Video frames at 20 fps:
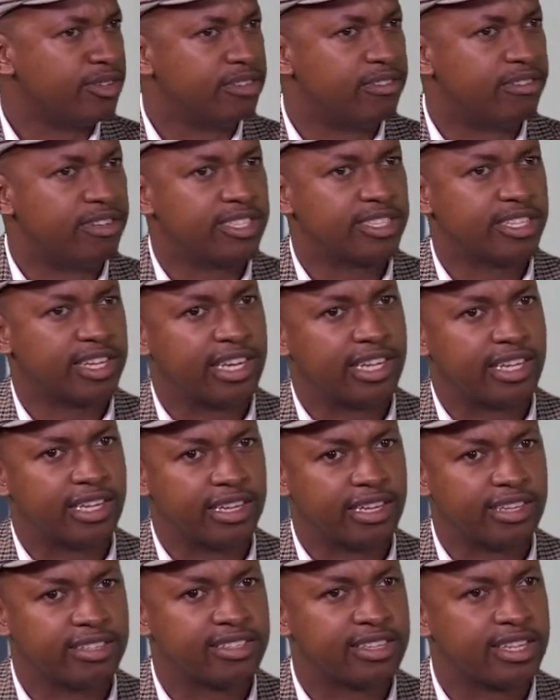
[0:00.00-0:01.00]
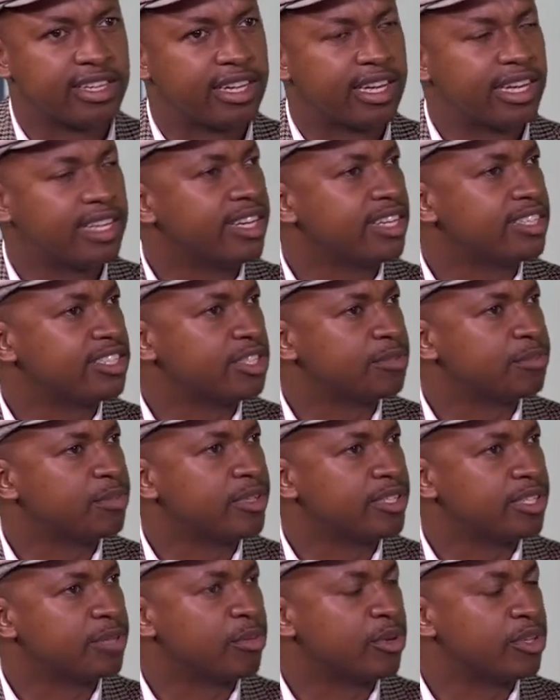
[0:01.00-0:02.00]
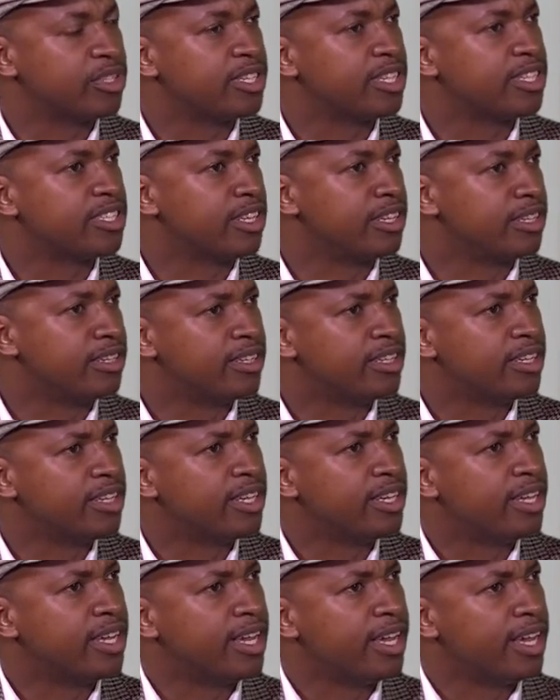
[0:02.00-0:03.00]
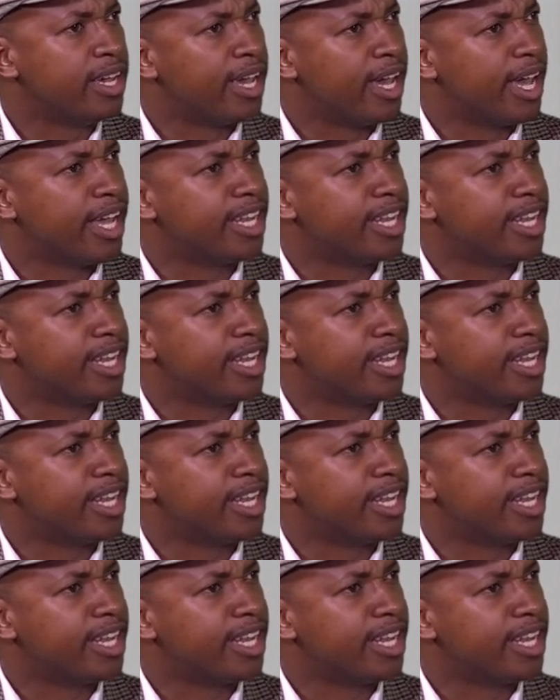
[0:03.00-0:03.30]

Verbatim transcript: universally is that leadership is a position. Yeah.